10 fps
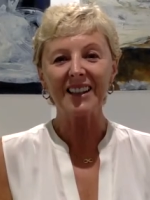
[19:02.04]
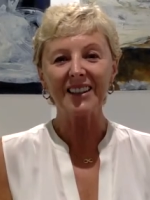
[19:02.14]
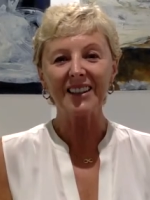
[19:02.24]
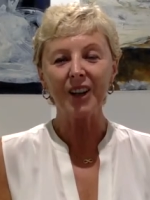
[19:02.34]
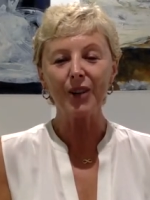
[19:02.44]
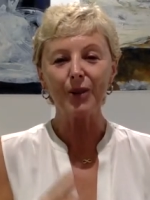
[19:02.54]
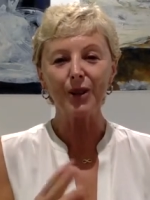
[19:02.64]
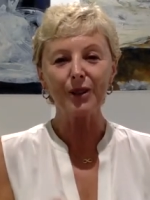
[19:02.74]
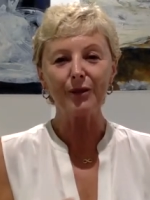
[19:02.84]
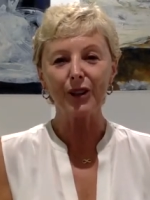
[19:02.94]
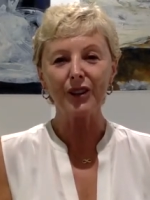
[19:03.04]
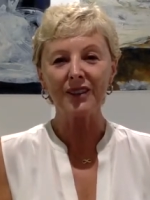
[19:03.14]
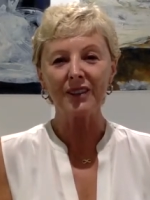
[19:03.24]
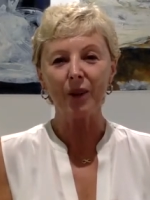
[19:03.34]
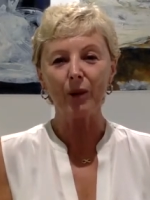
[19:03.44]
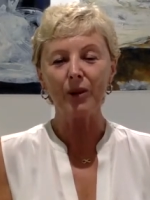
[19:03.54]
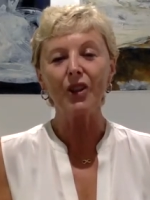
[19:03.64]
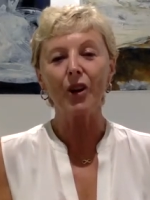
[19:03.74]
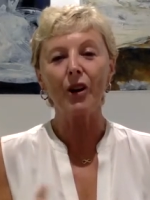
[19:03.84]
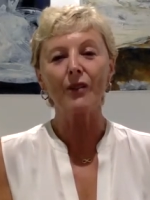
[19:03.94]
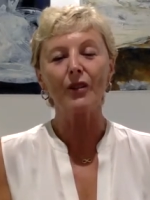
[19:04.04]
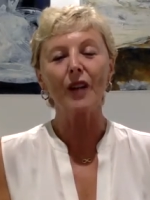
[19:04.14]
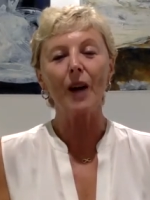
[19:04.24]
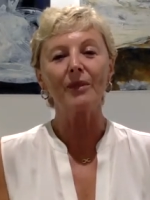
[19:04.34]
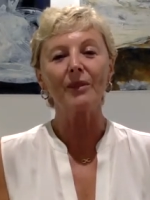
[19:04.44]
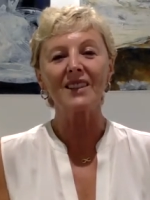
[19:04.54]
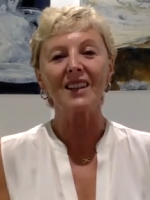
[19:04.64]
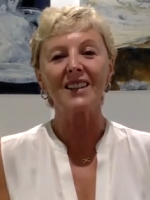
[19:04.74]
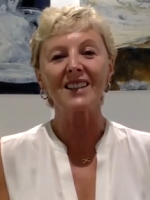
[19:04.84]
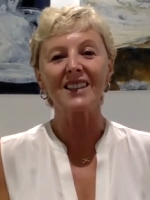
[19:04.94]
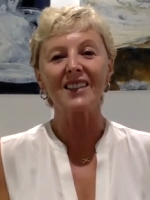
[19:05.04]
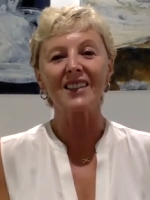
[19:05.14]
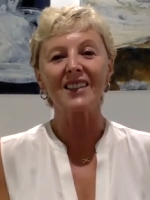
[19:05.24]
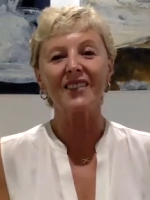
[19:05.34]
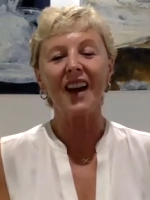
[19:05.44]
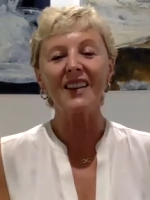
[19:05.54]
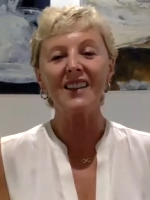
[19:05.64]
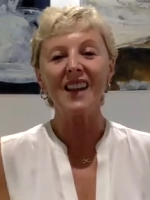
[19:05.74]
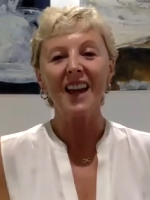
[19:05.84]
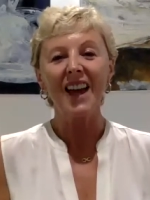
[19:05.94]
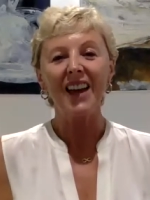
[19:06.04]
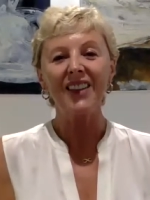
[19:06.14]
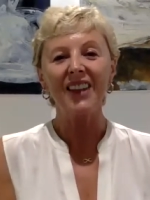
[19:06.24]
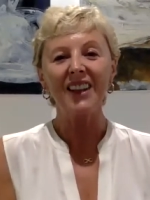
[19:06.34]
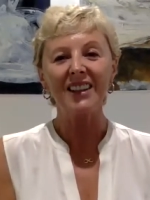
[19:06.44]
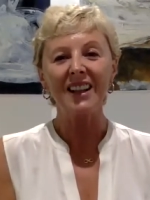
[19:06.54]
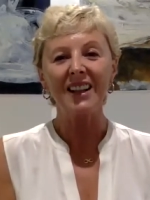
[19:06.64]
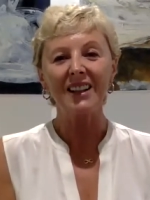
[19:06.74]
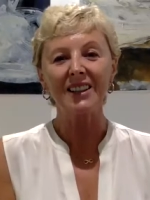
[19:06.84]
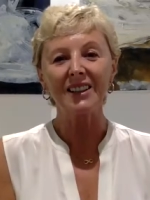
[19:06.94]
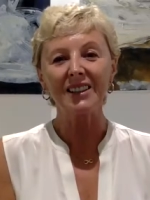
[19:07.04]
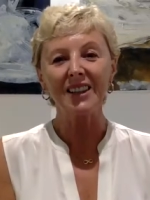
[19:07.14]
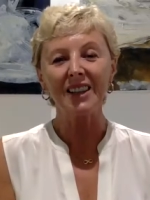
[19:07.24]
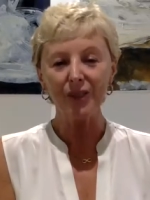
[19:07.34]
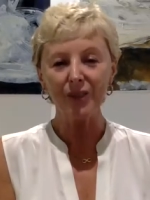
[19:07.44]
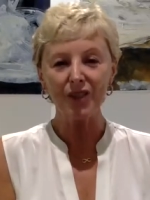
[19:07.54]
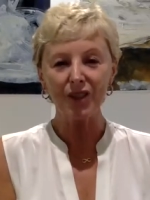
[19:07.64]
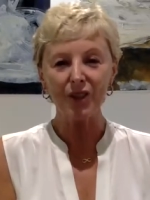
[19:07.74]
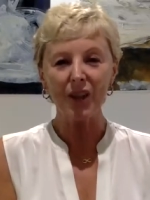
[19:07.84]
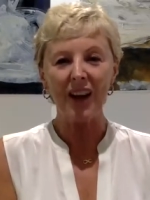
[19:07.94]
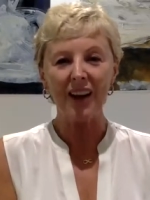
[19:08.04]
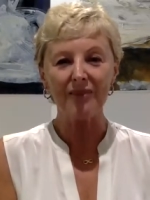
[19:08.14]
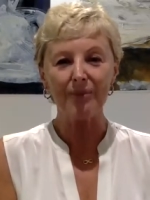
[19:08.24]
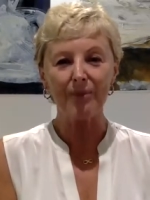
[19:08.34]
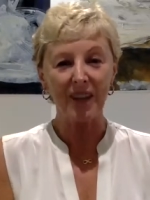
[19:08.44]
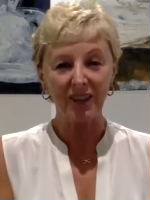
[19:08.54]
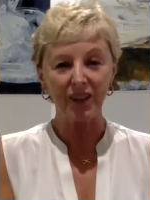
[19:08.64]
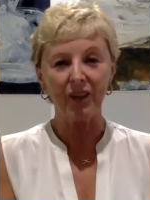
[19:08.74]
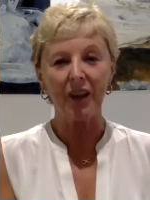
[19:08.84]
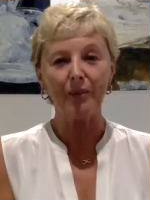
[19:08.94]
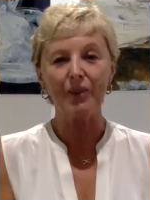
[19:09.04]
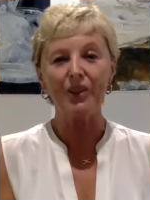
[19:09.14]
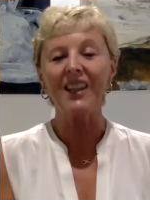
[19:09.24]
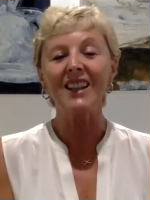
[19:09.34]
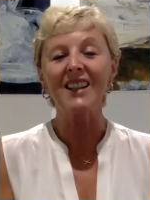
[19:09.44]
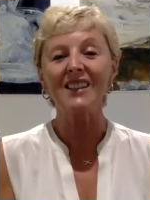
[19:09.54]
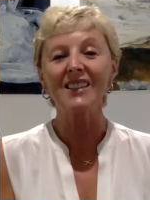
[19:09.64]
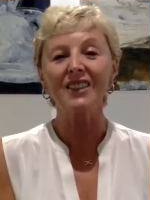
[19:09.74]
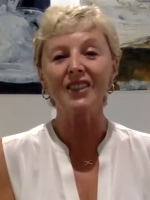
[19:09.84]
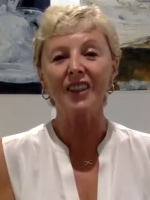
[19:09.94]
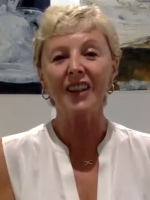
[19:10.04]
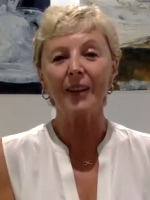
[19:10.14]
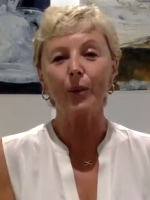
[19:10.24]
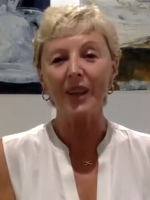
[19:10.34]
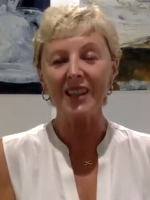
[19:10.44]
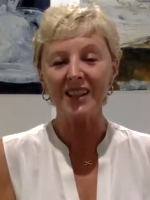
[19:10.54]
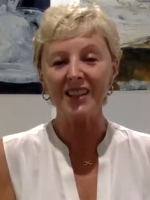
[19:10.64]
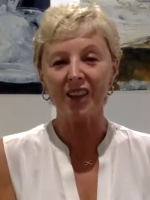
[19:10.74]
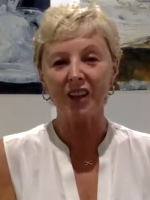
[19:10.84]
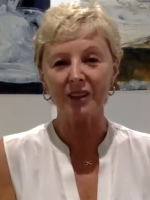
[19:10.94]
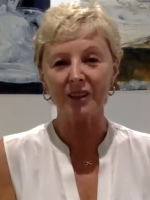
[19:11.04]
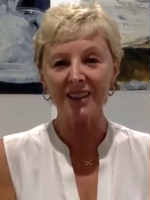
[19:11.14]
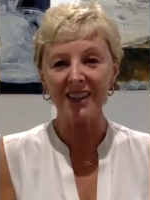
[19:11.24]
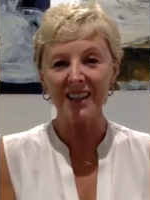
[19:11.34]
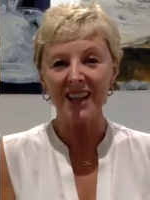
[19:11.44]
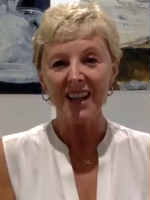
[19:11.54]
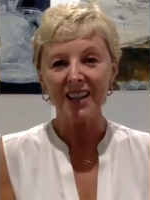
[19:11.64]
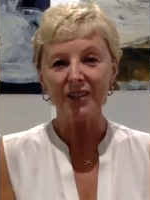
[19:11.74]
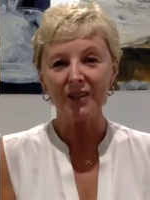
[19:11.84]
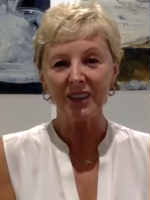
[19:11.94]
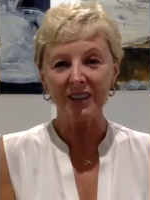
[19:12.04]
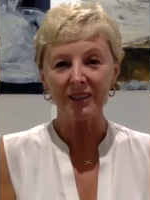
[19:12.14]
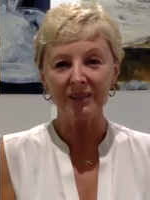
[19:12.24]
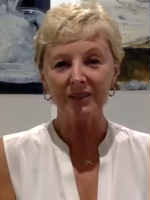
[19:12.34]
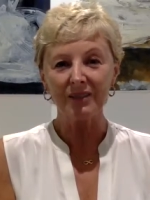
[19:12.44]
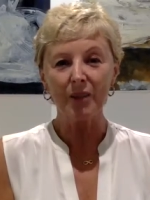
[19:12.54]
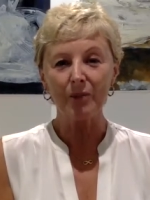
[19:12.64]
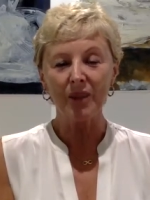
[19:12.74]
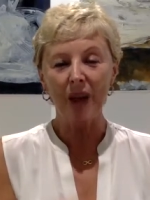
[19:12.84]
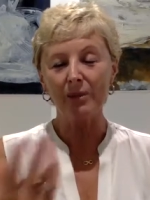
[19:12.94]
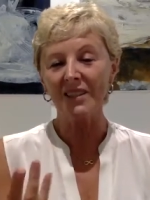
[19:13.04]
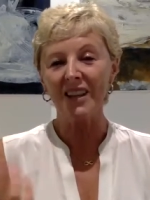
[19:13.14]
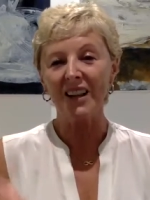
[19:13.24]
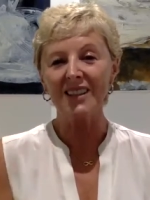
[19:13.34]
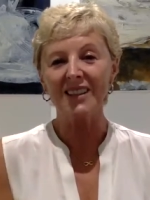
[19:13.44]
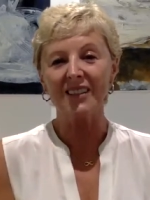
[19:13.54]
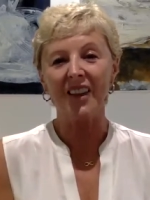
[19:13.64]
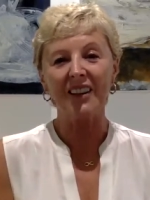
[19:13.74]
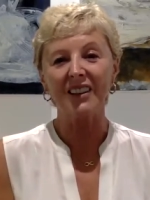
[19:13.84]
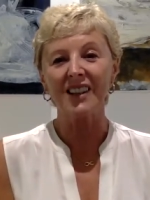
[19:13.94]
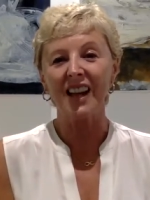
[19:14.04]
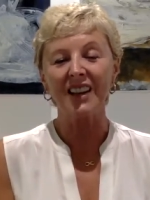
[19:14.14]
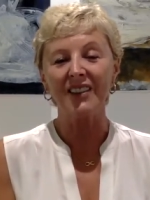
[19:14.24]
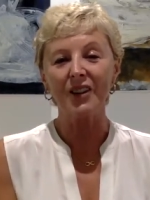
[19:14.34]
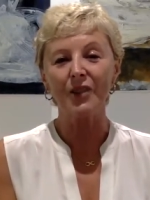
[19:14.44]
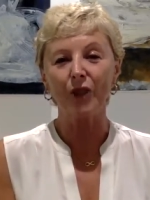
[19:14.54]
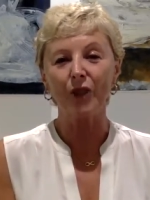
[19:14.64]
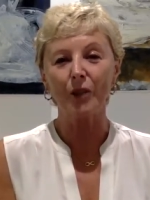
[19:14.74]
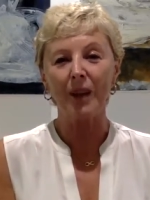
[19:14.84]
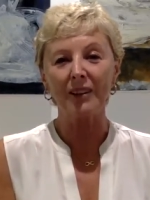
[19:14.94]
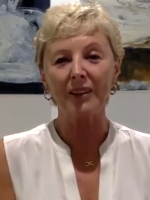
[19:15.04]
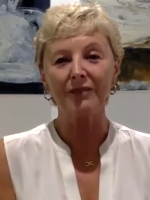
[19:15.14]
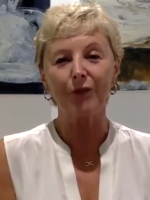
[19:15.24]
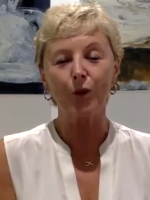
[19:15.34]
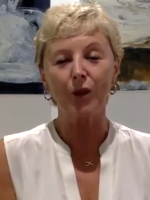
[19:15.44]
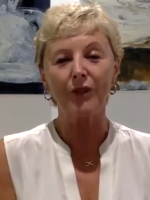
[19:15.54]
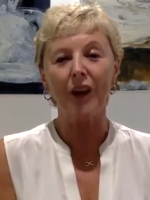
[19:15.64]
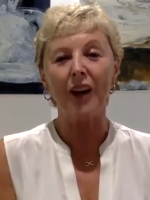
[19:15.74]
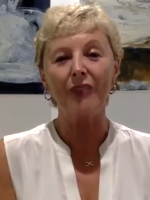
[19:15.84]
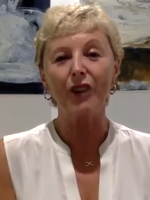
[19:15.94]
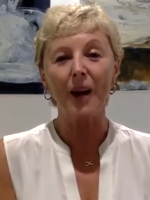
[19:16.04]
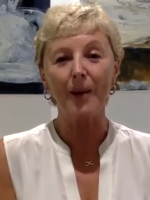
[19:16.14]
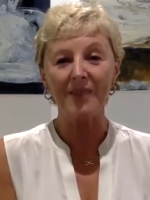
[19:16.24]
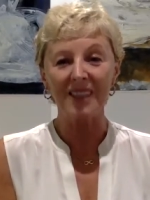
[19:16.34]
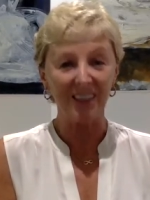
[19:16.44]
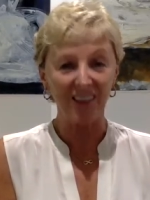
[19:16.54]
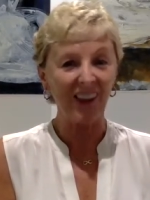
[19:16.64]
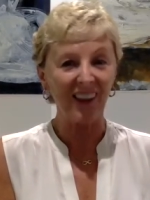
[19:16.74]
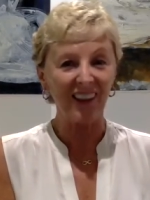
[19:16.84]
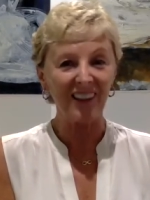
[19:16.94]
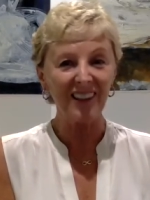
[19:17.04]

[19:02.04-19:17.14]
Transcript: go through your fruit, and I wouldn't go over a couple of slices of that. And then if you do have bread and you're able to eat it and you don't have a wheat intolerance, you get a couple of slices of that a day, and then you've got about 4 to 5 grams there.